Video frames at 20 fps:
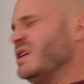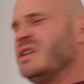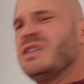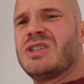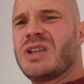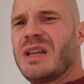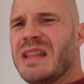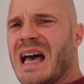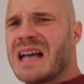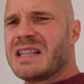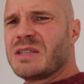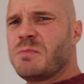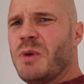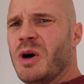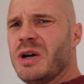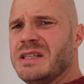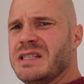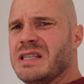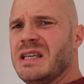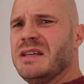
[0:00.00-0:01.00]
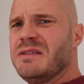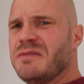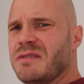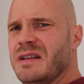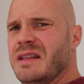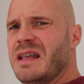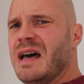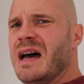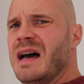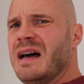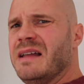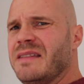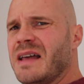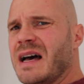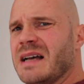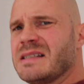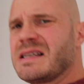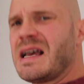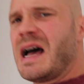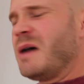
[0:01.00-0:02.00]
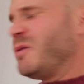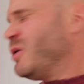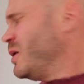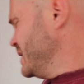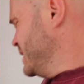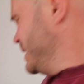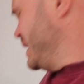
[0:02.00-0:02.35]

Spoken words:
So that's my secret there, and that's how I